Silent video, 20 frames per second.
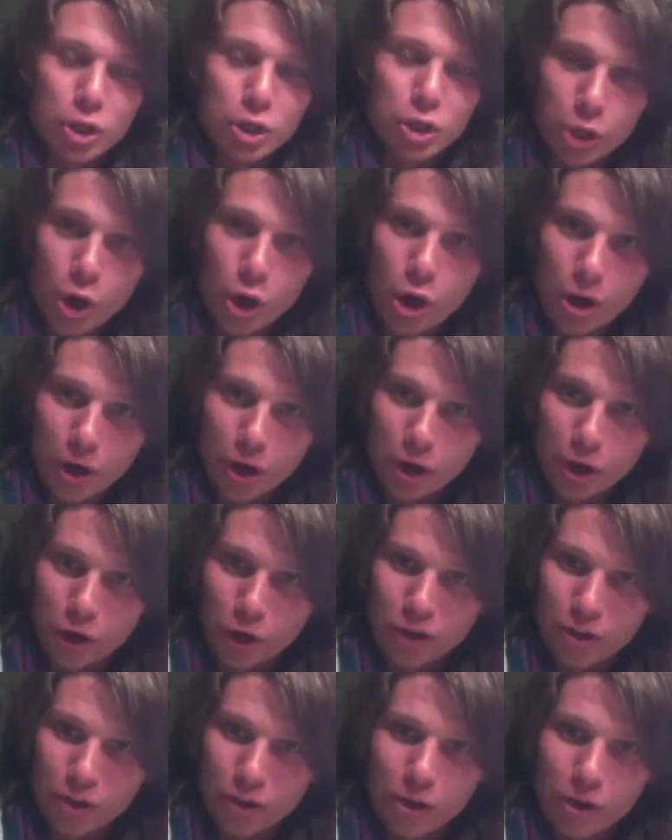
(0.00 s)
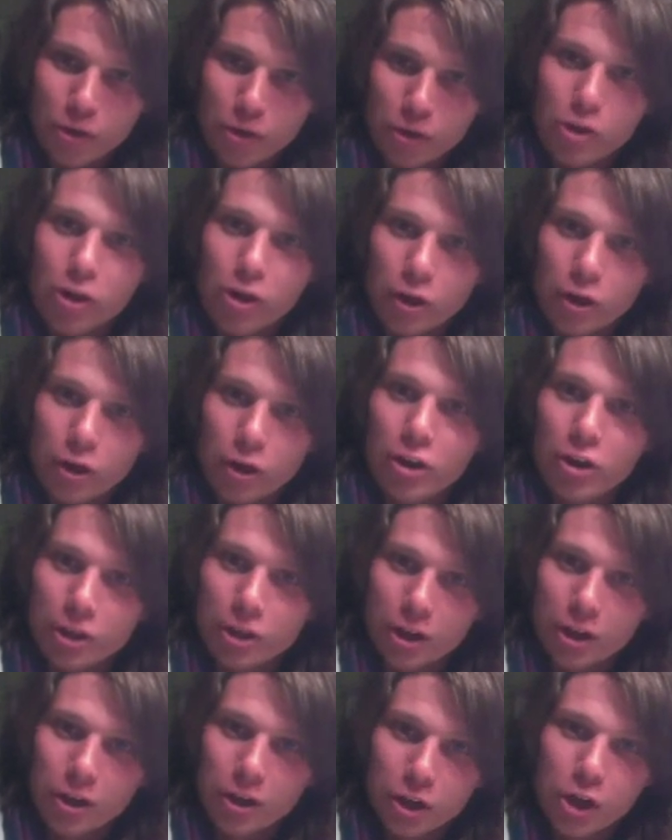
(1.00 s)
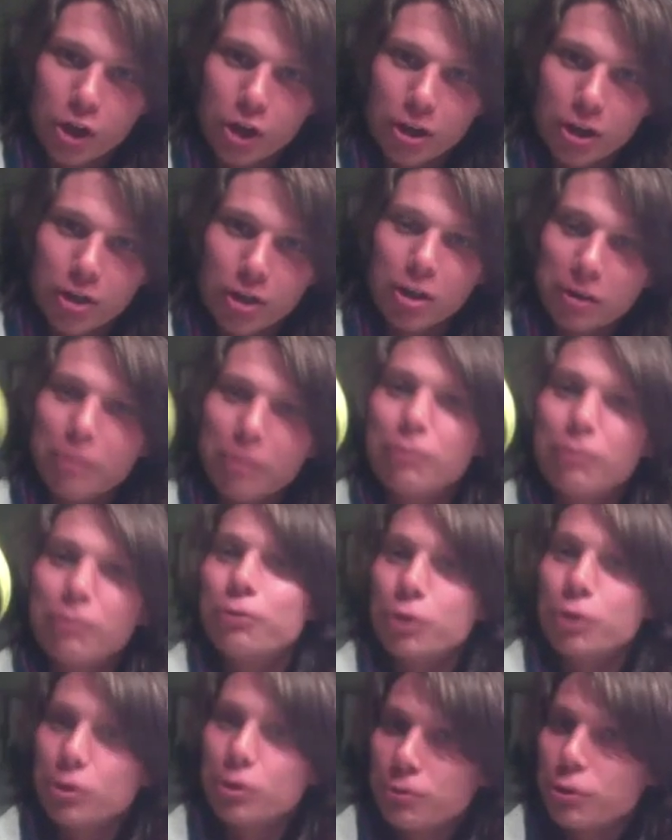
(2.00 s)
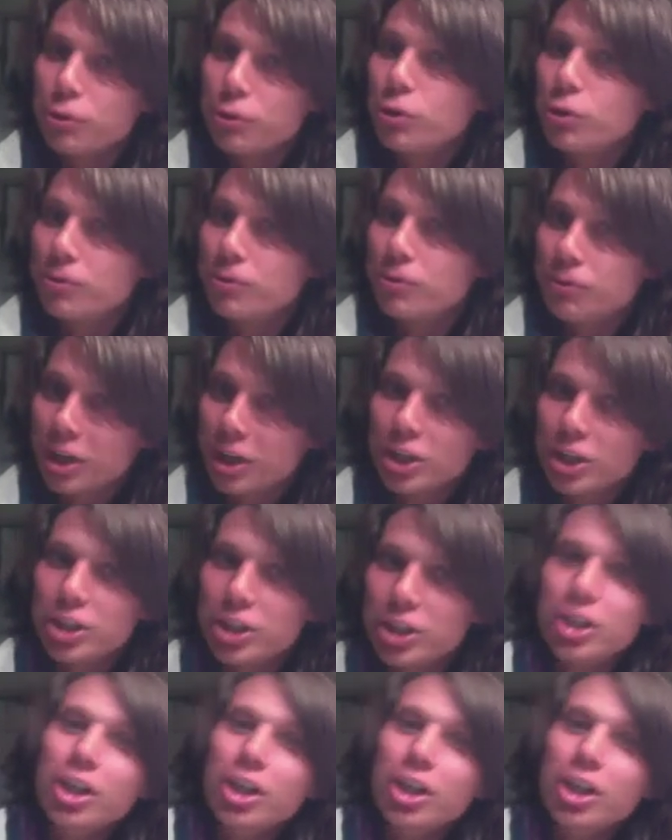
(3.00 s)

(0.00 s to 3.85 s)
and on and on and on and on and on and on and on for infinity